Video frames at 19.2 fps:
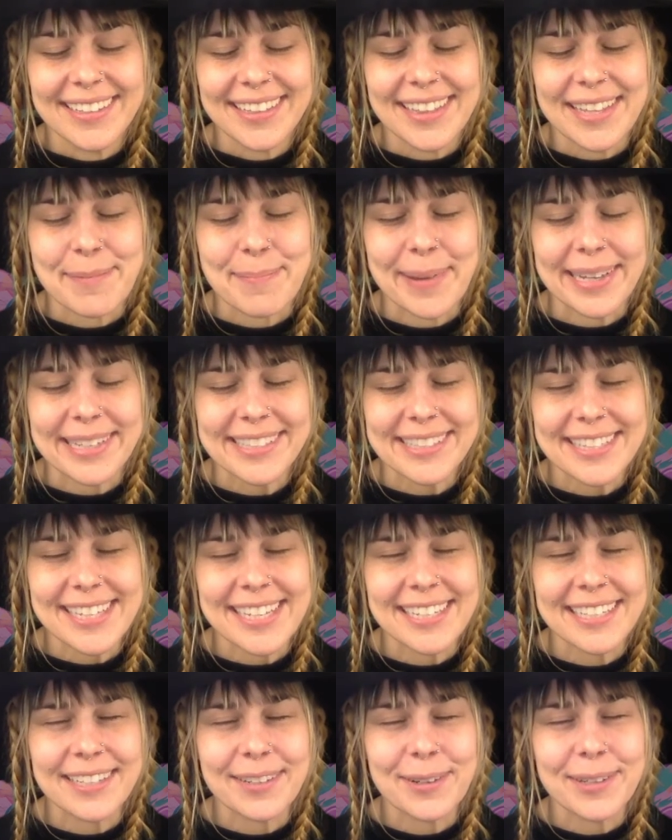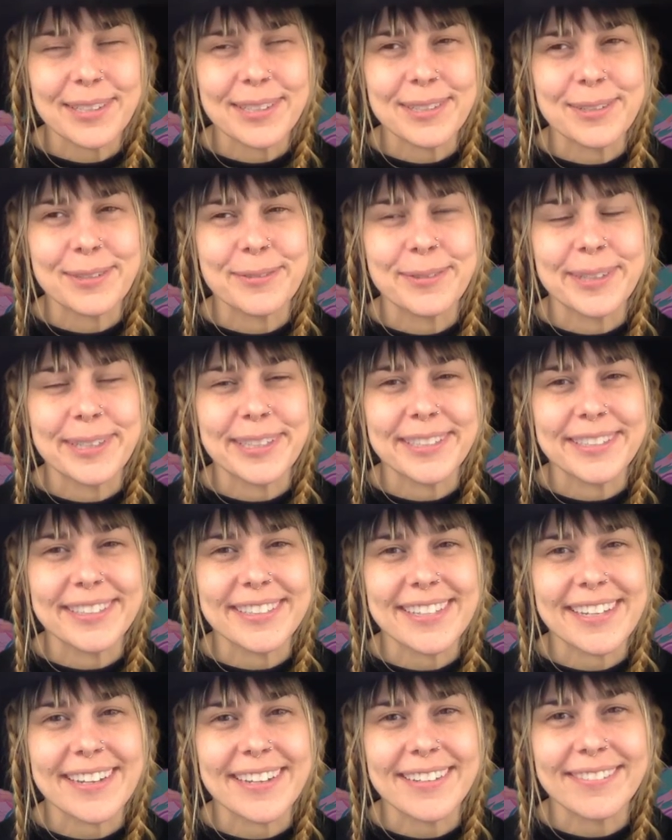The best thing you can do for
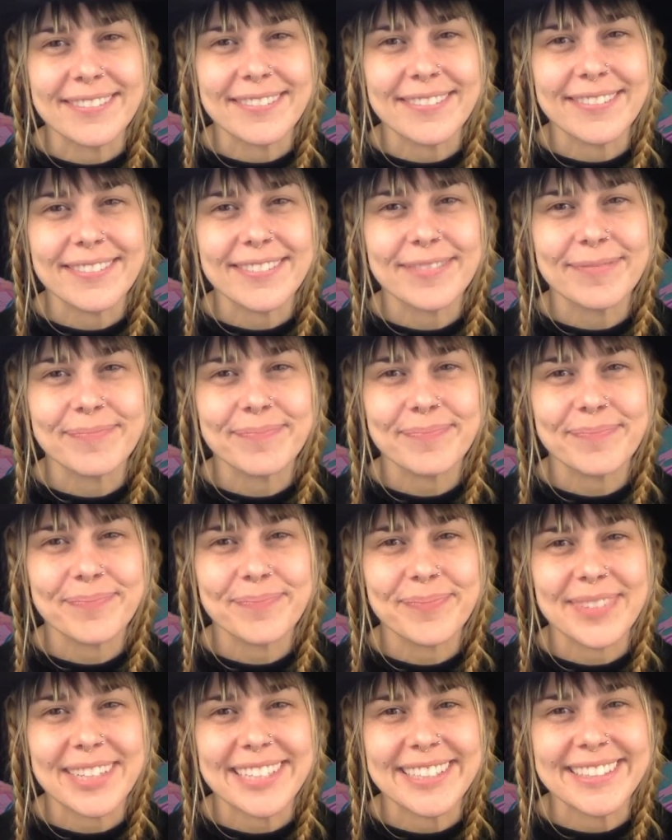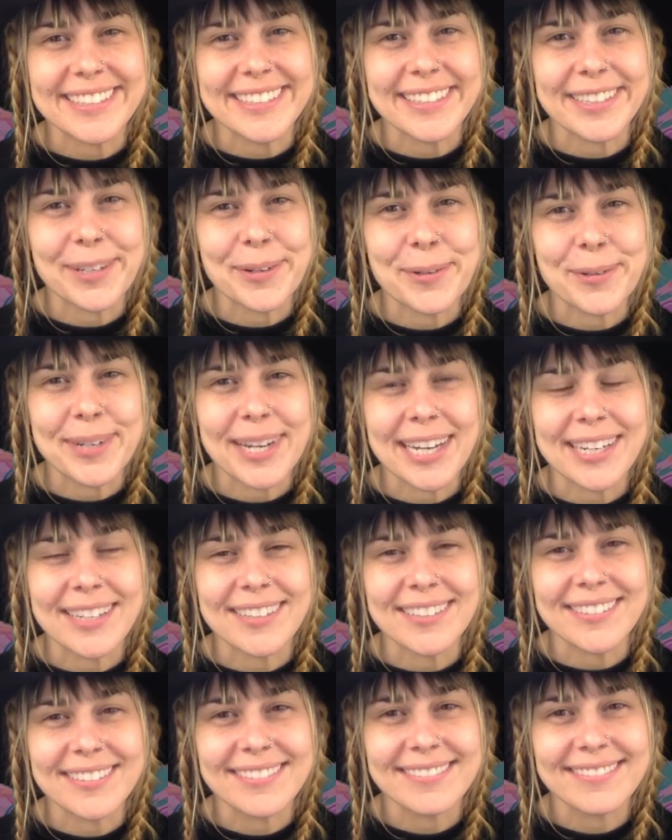yourself is slow
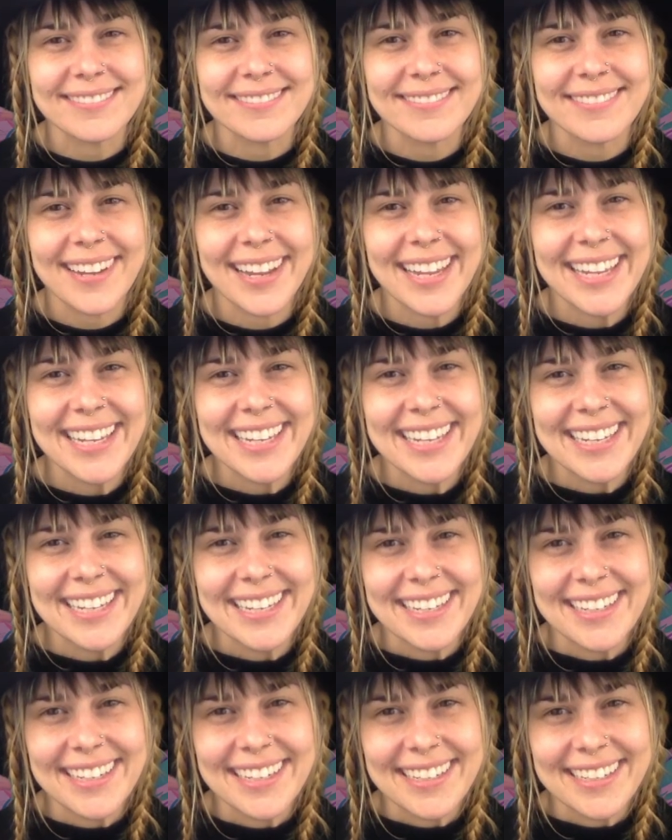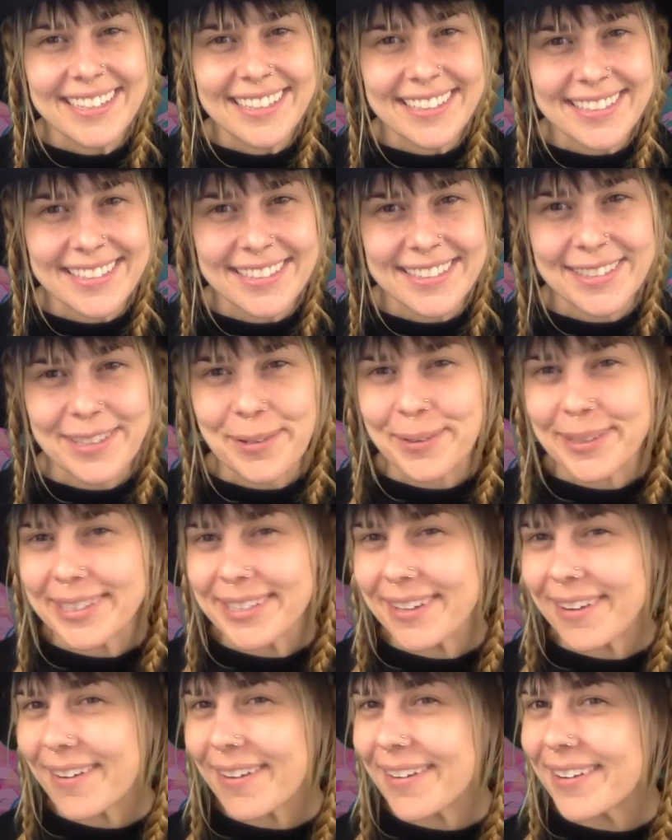down. Slow
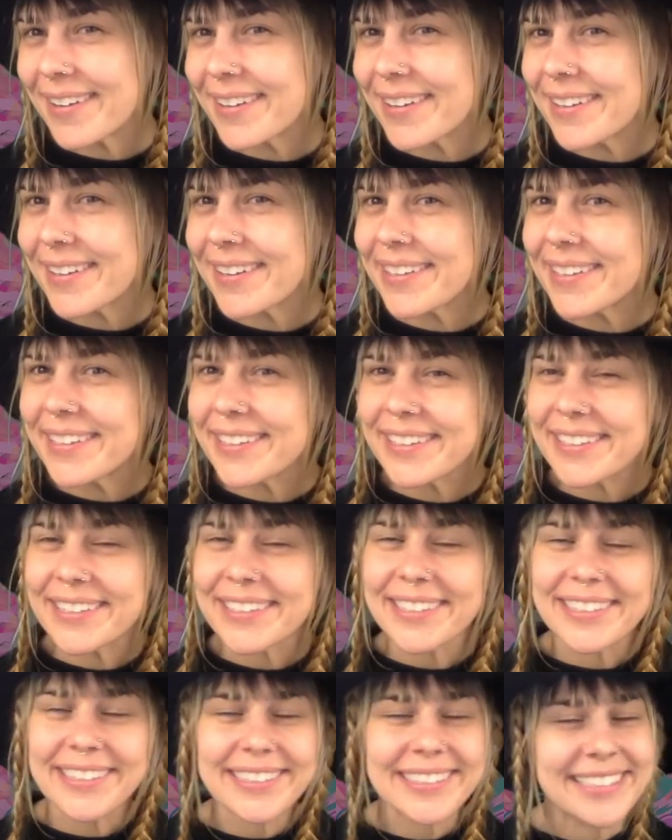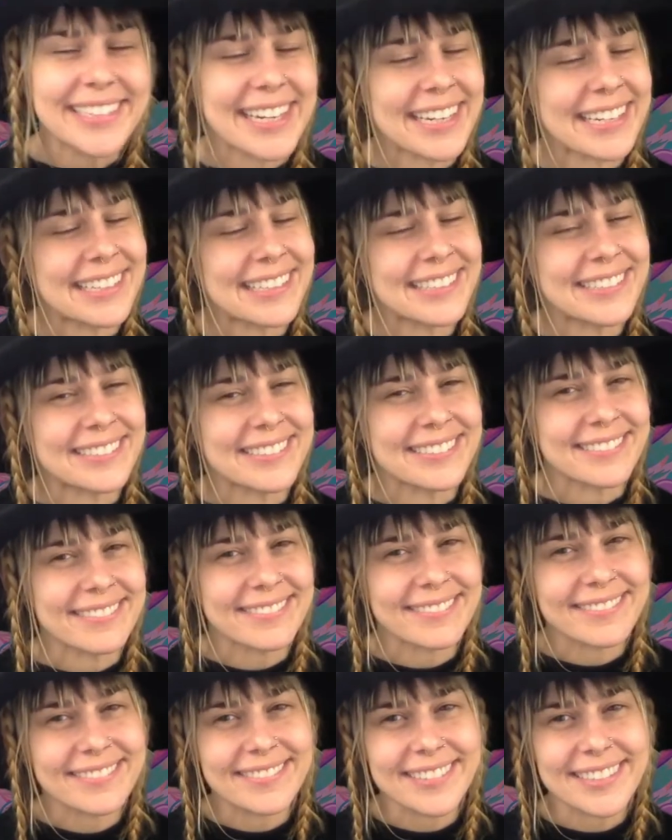it all down.
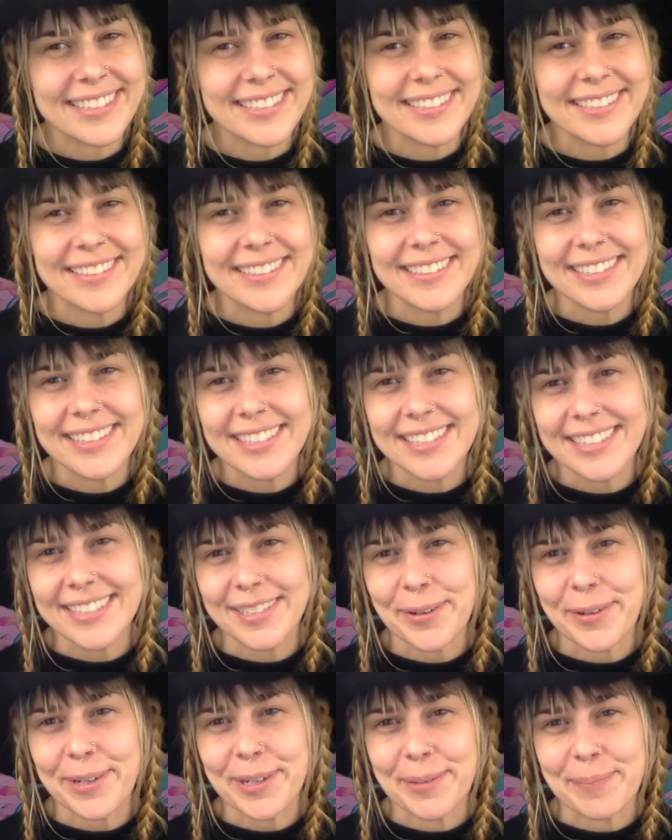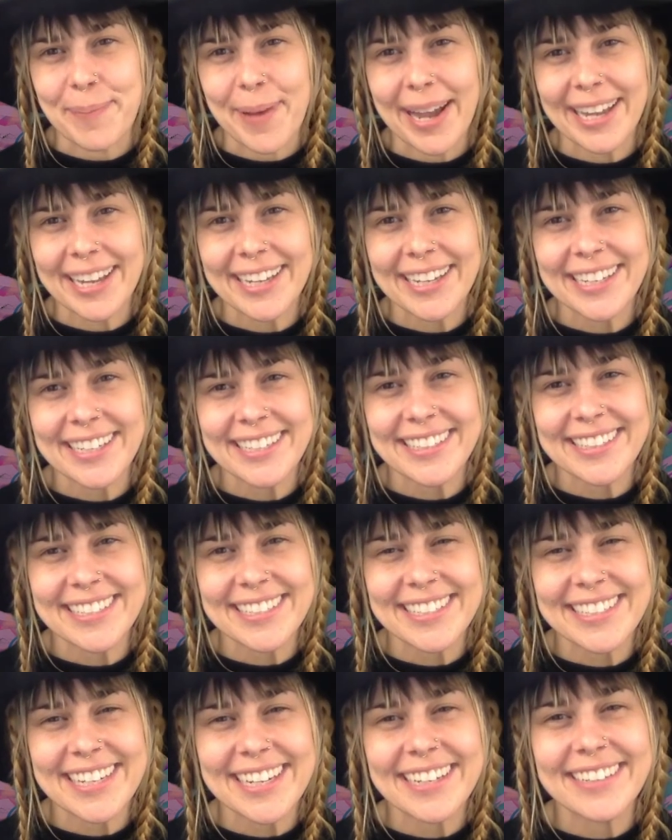Slow your
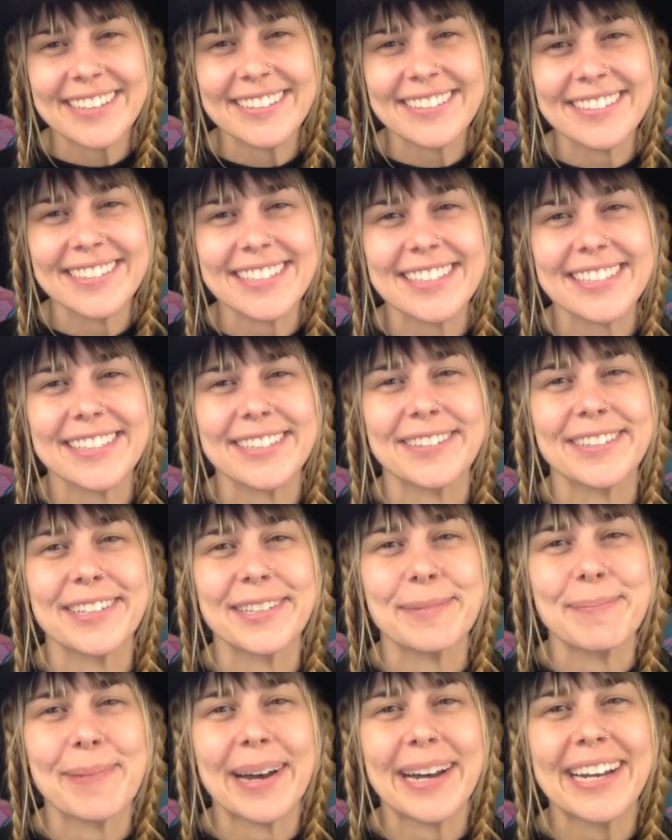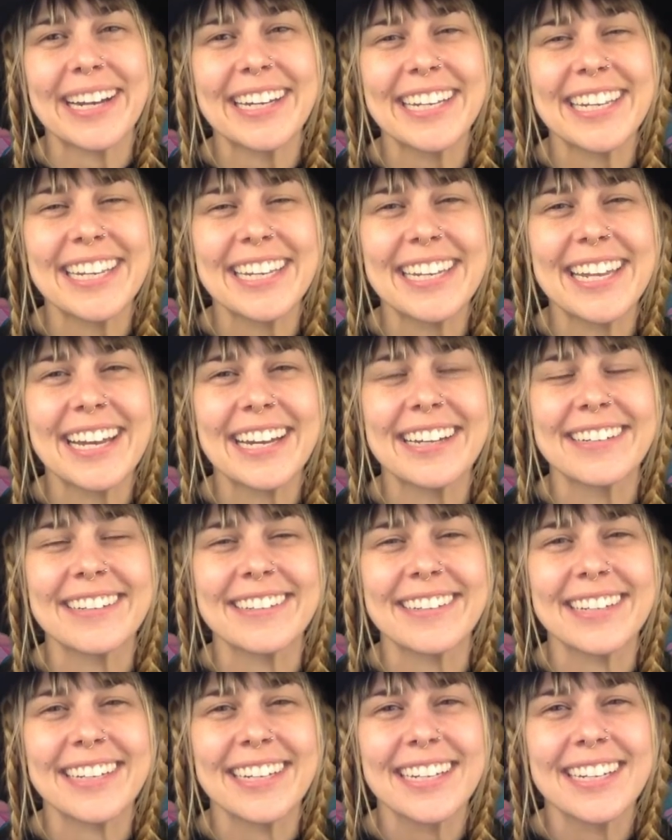mind down, slow your body
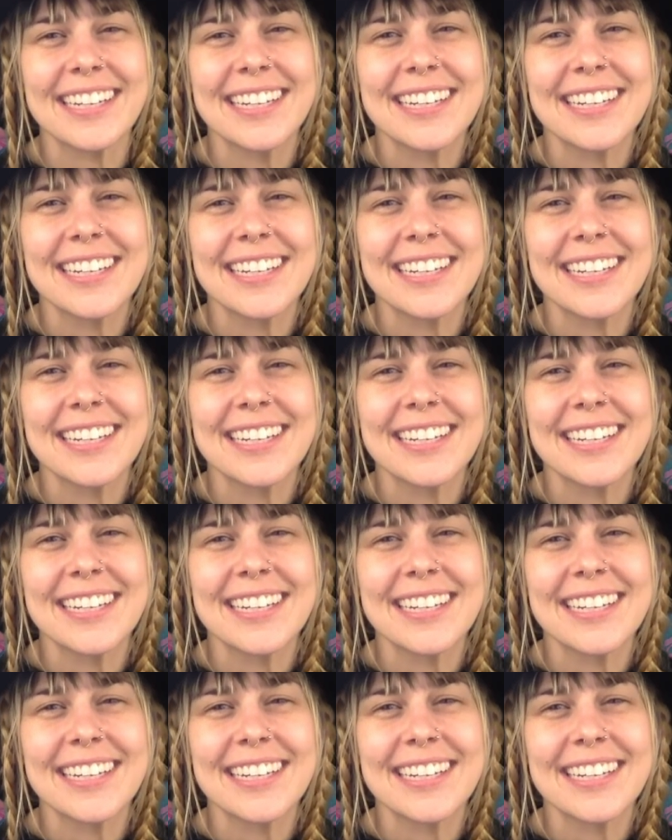down.